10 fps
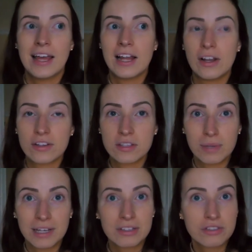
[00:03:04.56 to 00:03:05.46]
it looks a
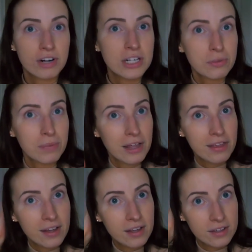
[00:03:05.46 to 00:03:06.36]
bit strange on me, I
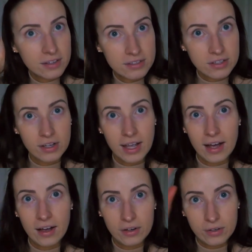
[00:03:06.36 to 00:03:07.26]
think. So
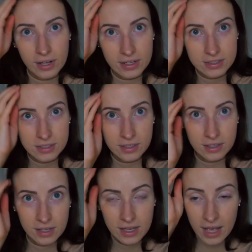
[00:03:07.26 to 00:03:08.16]
yeah, I'd like
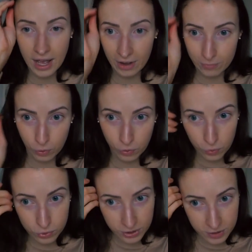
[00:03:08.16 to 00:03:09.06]
to have more
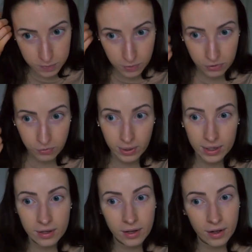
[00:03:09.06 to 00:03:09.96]
cool tones put through
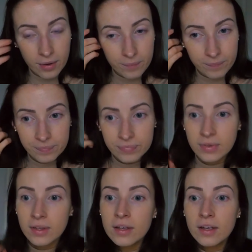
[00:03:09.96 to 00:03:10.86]
it.
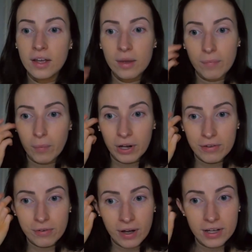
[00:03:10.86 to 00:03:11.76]
But when
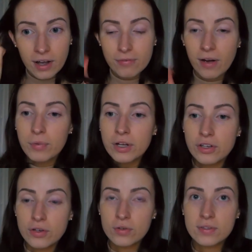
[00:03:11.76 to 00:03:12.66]
I find when I
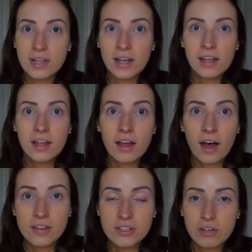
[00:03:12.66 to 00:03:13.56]
use like
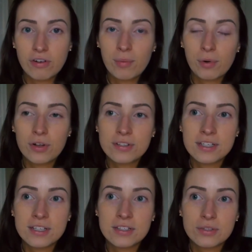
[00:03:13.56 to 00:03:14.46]
casting creme
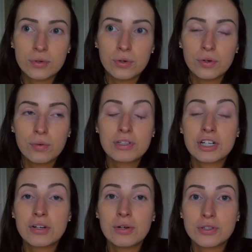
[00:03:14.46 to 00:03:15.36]
glosses, or
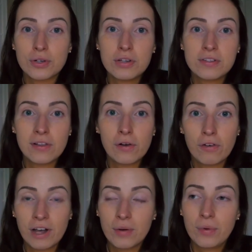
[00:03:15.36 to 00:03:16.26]
which I do enjoy using the
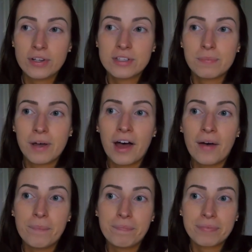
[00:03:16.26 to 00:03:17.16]
L'Oreal ones, but
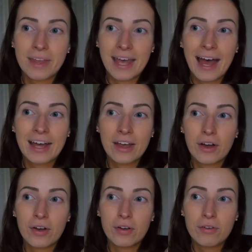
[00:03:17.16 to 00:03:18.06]
they can
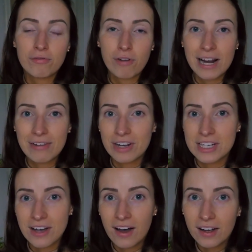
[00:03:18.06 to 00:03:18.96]
go really,
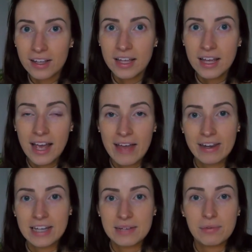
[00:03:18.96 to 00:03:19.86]
really dark.
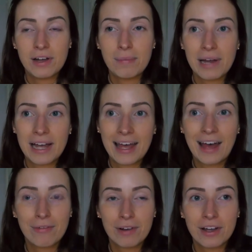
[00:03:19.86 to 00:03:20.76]
And I end up with like black
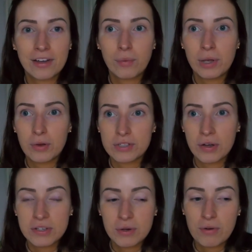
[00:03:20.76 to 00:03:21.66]
hair for like a week or
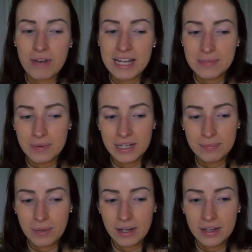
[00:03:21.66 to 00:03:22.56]
so until it fades a
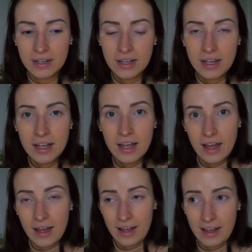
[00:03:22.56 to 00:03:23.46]
bit. But
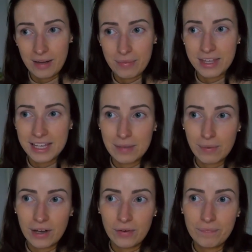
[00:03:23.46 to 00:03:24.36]
I'm thinking
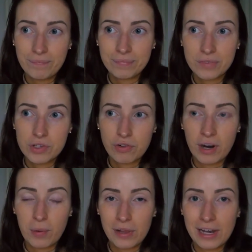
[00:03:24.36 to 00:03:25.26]
about
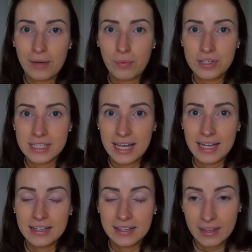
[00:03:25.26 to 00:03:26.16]
trying all the light ones
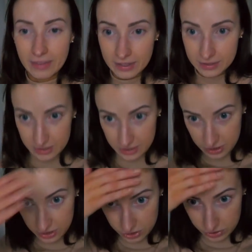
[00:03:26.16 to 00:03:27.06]
again and then
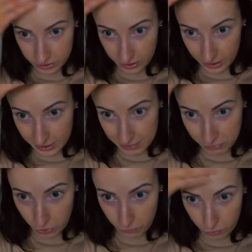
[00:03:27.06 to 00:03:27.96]
just like
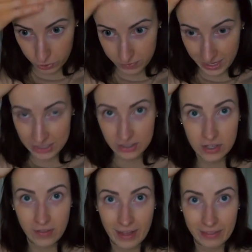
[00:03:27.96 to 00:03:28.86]
leaving it on the roots for
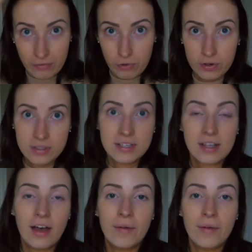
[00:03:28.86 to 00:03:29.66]
ages so that the roots